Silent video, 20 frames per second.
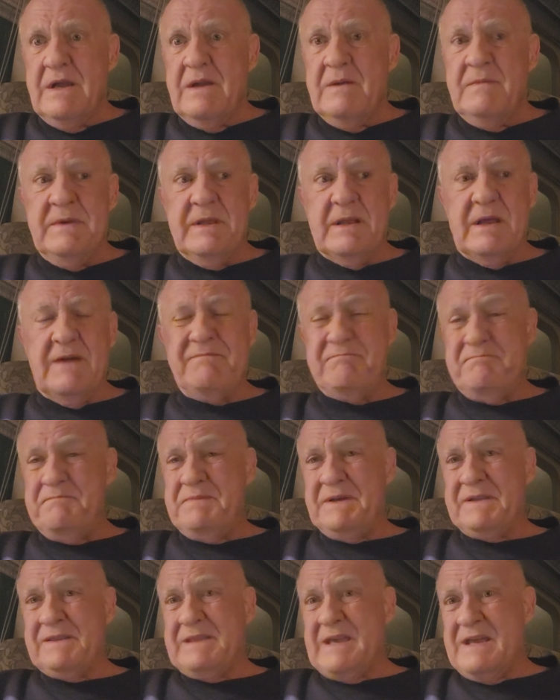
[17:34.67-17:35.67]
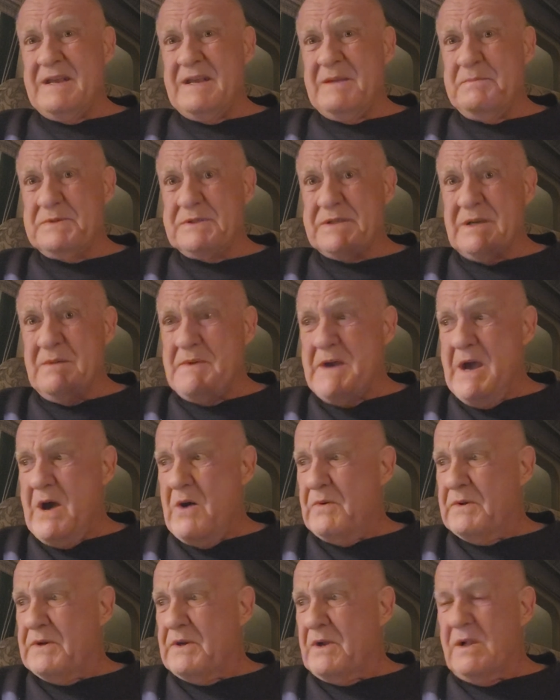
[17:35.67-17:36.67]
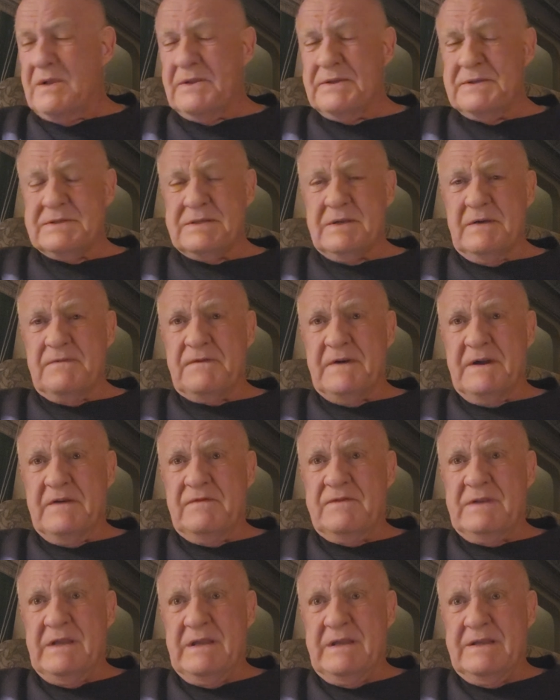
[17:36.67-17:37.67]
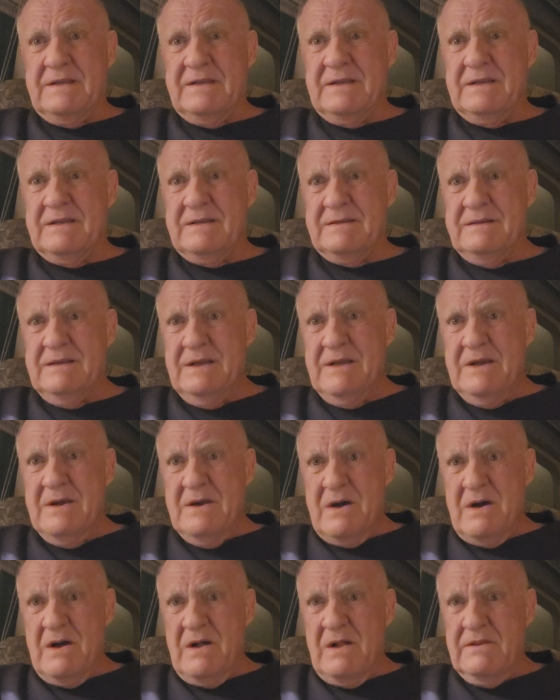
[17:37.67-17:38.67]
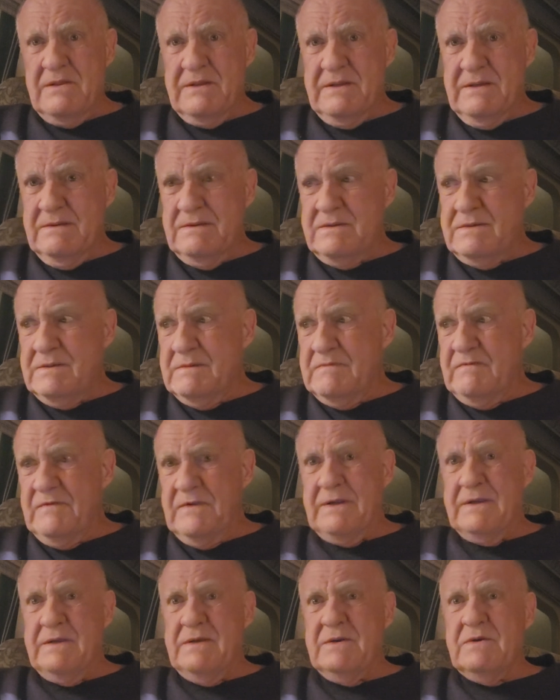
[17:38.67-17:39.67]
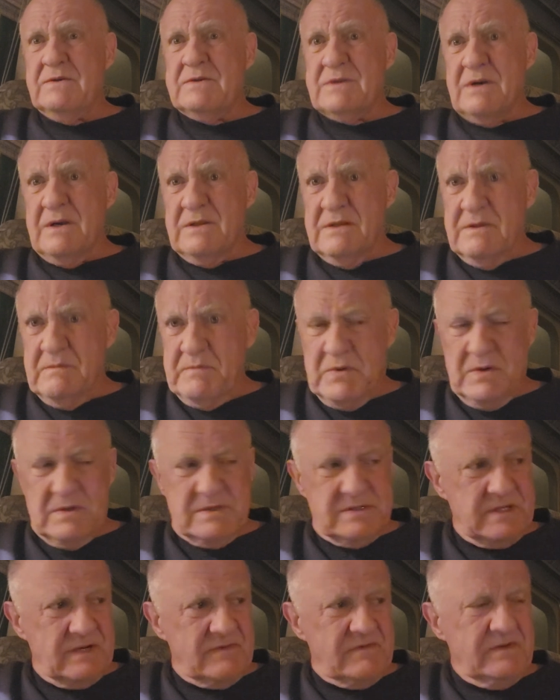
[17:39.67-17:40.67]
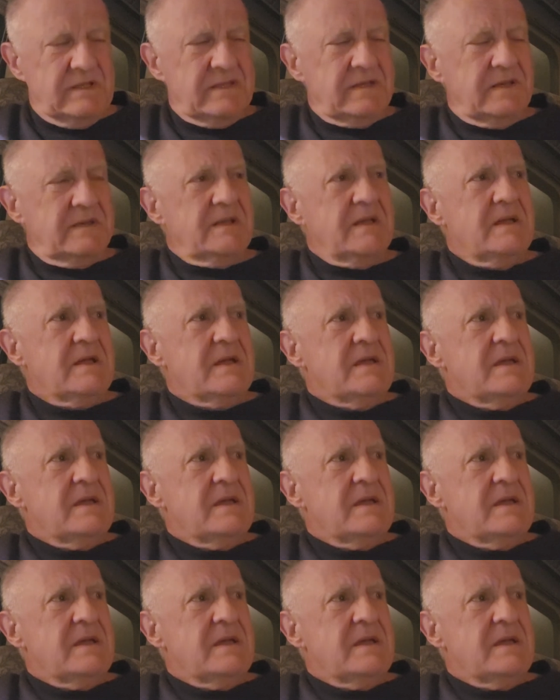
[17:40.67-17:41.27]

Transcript: I mean, I picked that up somehow in all the stuff I've taken in, all the YouTube videos, all the books, everything.